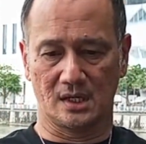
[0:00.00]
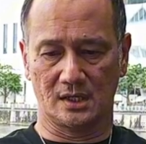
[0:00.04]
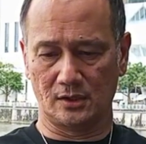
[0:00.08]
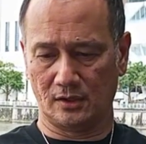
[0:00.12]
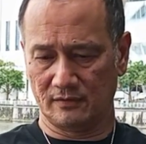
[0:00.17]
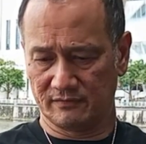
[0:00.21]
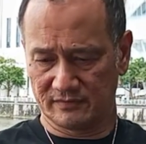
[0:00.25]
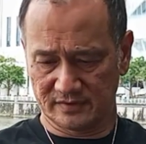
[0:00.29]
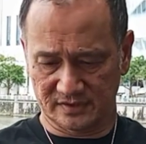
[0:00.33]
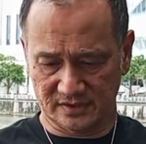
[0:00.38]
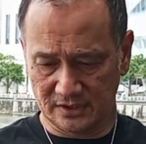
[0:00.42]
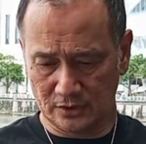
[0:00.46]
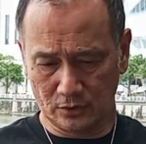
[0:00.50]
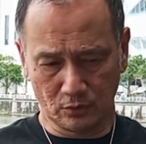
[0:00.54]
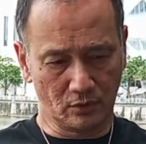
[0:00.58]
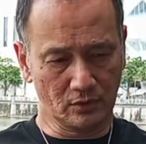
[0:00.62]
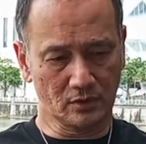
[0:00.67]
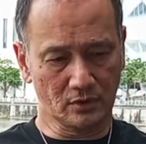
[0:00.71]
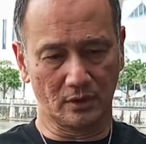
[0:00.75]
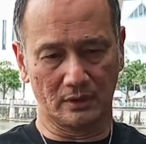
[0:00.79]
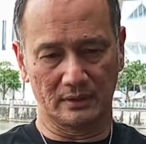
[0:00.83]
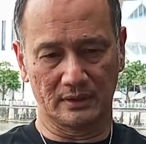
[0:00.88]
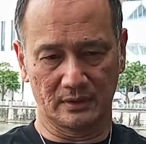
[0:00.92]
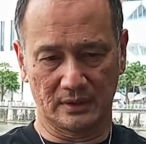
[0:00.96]
and obviously you
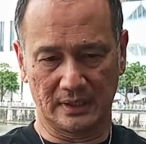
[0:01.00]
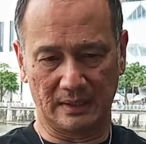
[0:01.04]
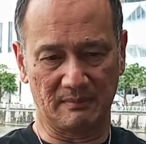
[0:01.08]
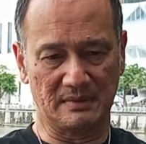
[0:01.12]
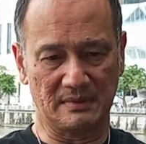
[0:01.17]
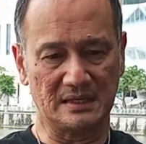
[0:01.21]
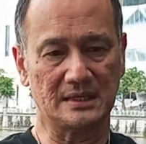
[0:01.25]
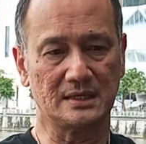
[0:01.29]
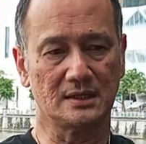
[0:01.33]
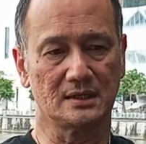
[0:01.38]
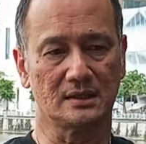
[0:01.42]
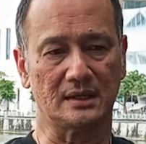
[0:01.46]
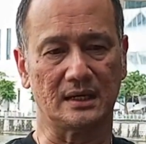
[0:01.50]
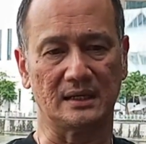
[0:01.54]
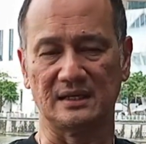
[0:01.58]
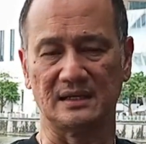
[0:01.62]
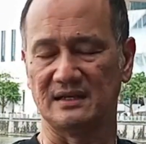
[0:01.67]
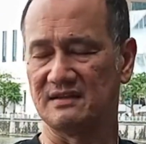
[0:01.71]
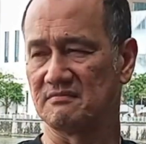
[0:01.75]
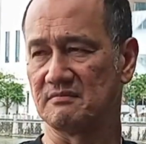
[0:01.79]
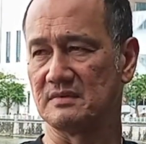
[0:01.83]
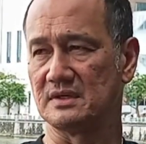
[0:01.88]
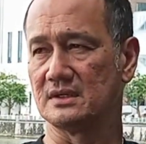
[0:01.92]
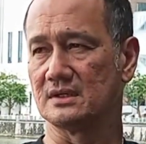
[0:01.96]
won't get me here and
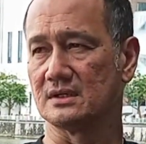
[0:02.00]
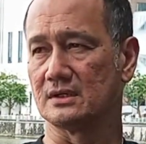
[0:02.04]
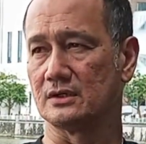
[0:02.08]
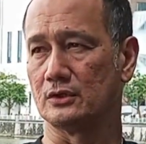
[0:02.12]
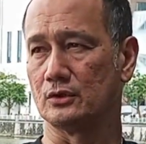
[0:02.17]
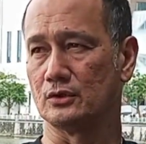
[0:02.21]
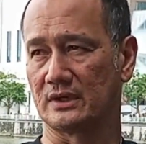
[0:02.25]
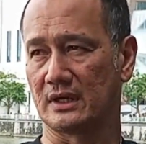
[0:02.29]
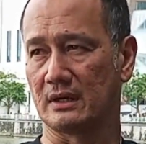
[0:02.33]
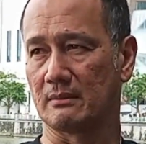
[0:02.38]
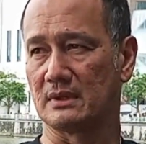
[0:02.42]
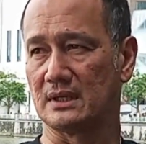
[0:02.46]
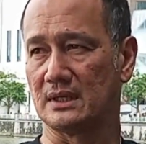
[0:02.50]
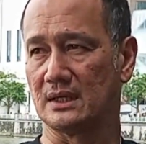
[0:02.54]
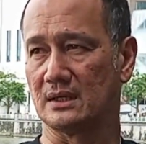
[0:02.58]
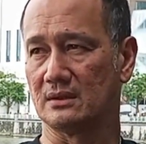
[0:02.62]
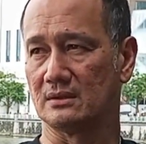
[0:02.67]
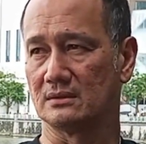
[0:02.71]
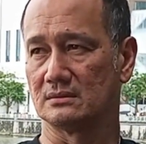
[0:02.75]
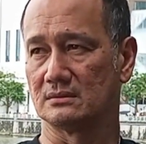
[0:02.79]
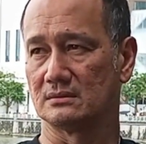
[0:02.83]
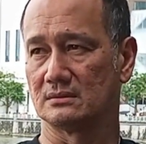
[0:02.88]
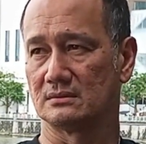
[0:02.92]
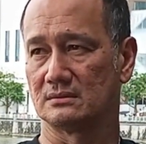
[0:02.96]
leave me here. You'll get me
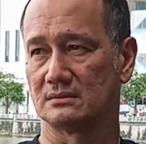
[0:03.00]
out,